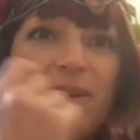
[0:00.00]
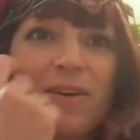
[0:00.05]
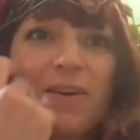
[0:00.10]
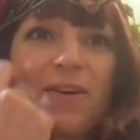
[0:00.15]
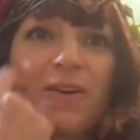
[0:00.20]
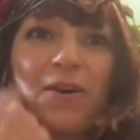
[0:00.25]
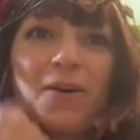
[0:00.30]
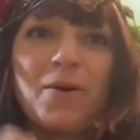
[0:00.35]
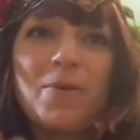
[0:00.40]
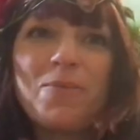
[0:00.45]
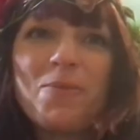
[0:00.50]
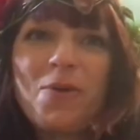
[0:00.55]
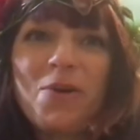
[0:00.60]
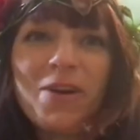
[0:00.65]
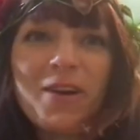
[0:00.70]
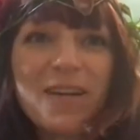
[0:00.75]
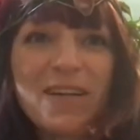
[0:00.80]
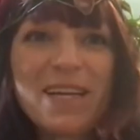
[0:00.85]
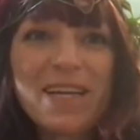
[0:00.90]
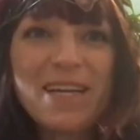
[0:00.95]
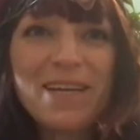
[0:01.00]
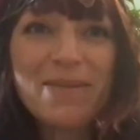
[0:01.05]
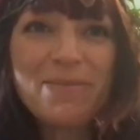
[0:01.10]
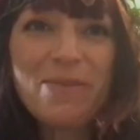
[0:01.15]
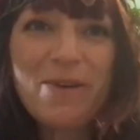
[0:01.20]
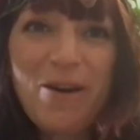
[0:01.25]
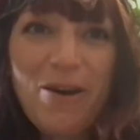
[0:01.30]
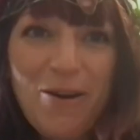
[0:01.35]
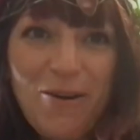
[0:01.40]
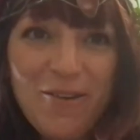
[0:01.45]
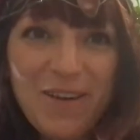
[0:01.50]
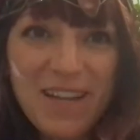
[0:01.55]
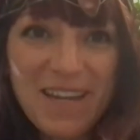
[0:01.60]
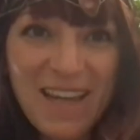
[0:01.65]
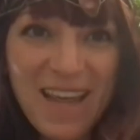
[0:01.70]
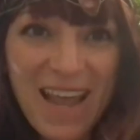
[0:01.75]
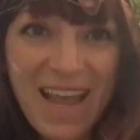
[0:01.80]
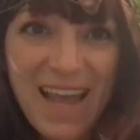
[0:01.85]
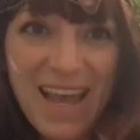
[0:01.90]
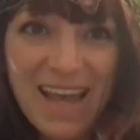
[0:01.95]
Good morning, Beau and
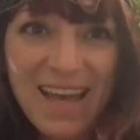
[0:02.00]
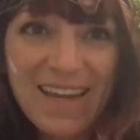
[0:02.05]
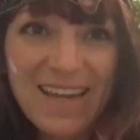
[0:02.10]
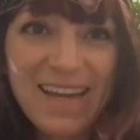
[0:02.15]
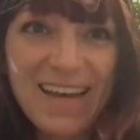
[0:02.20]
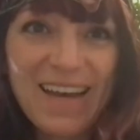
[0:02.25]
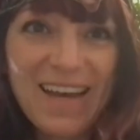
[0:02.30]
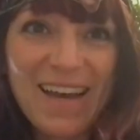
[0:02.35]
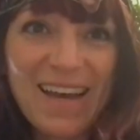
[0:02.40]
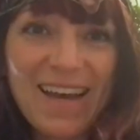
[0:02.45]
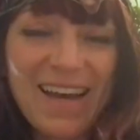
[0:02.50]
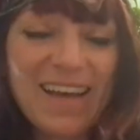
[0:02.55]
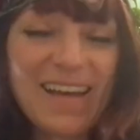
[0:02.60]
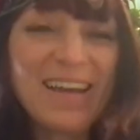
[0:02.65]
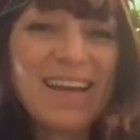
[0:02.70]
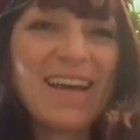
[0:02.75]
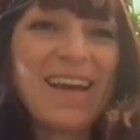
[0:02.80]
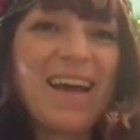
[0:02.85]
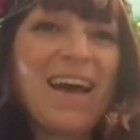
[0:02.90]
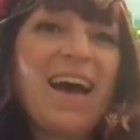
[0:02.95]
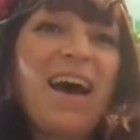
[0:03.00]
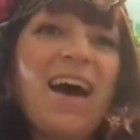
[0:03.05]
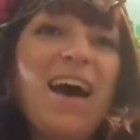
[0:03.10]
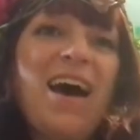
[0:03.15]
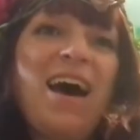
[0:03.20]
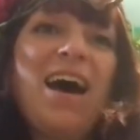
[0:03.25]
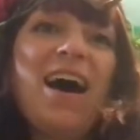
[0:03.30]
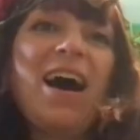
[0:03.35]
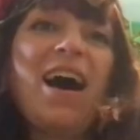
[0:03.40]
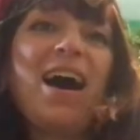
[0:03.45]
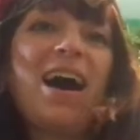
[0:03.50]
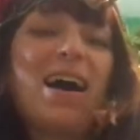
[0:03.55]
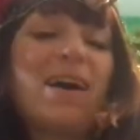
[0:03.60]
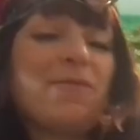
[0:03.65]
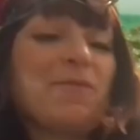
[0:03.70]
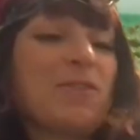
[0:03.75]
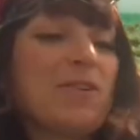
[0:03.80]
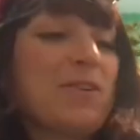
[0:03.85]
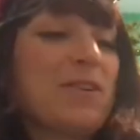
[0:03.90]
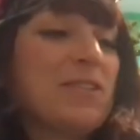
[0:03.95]
Hannah. I'm
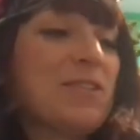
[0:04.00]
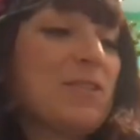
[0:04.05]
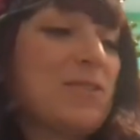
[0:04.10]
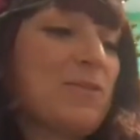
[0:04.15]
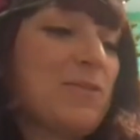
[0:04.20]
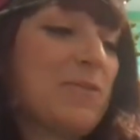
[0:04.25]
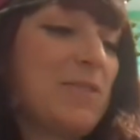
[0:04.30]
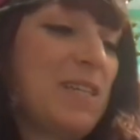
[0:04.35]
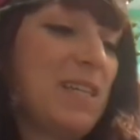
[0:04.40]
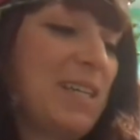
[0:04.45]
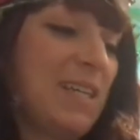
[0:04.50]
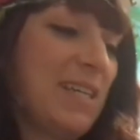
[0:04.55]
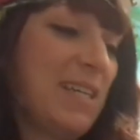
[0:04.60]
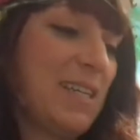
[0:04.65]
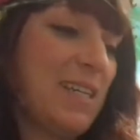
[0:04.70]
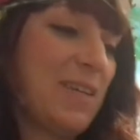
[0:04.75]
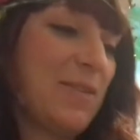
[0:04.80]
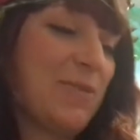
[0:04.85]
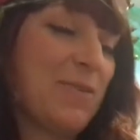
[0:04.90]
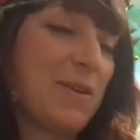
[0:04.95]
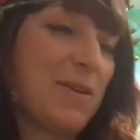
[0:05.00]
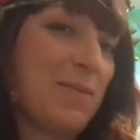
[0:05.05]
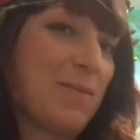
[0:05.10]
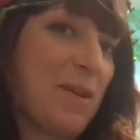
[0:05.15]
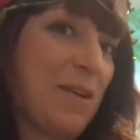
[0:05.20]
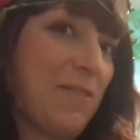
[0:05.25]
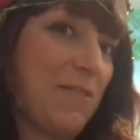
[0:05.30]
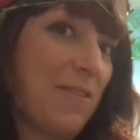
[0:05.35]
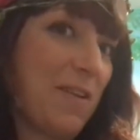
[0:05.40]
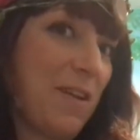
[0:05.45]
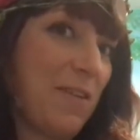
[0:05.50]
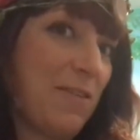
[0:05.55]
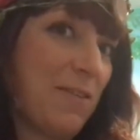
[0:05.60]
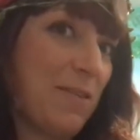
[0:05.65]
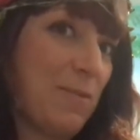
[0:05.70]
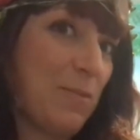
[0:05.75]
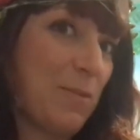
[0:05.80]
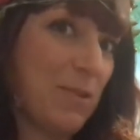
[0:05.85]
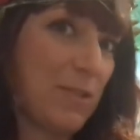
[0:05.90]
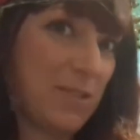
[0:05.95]
going to read one of my
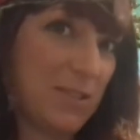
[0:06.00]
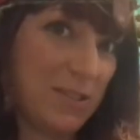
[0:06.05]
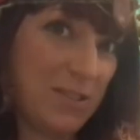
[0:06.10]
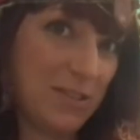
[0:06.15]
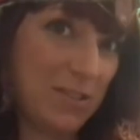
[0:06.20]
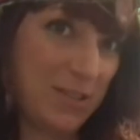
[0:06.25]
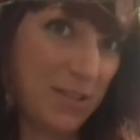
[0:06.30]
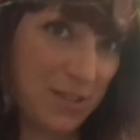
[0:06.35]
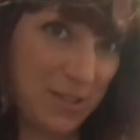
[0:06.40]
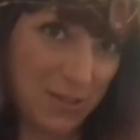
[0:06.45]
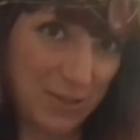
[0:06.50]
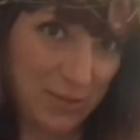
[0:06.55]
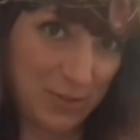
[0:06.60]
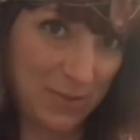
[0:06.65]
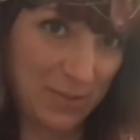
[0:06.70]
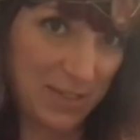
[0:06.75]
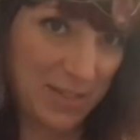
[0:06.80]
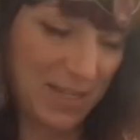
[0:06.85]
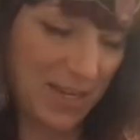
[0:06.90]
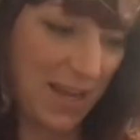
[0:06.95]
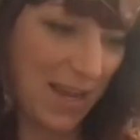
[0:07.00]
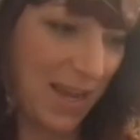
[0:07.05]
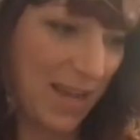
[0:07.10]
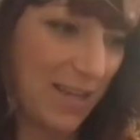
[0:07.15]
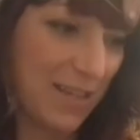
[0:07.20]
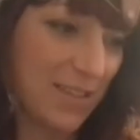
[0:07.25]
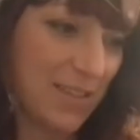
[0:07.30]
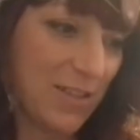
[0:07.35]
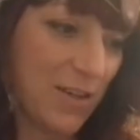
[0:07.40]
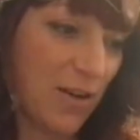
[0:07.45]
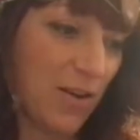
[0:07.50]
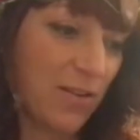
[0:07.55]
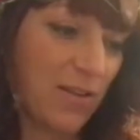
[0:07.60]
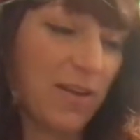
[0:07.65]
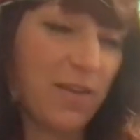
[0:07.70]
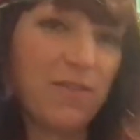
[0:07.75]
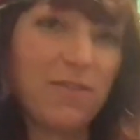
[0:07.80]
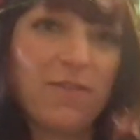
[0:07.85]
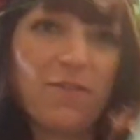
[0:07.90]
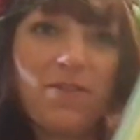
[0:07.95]
favorite books to you today. It's called A
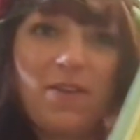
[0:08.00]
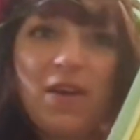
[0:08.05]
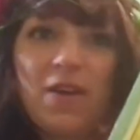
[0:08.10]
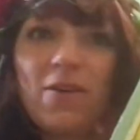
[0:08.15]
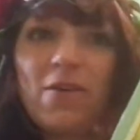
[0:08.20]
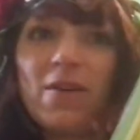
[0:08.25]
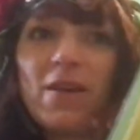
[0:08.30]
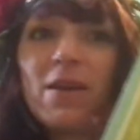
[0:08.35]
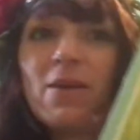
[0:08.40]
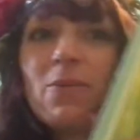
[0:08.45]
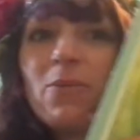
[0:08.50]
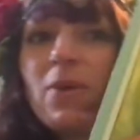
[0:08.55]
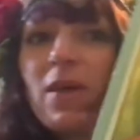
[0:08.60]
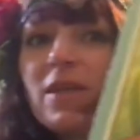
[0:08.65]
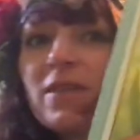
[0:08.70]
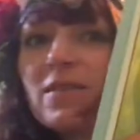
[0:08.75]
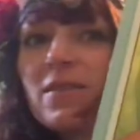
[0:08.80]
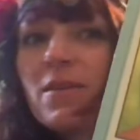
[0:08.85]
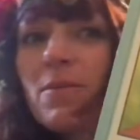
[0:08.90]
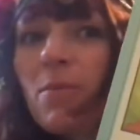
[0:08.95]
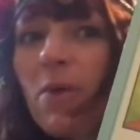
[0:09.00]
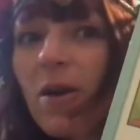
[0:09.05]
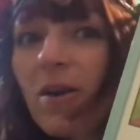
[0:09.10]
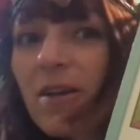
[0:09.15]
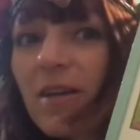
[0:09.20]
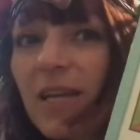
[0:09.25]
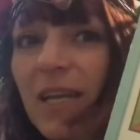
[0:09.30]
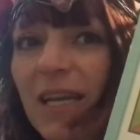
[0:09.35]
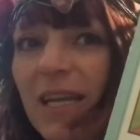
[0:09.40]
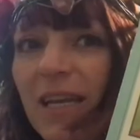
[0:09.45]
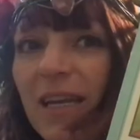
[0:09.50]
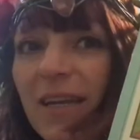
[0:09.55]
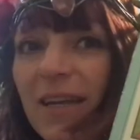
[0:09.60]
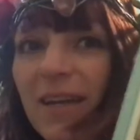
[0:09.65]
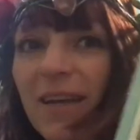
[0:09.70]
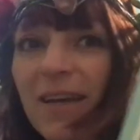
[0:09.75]
Fairy Went to Marketing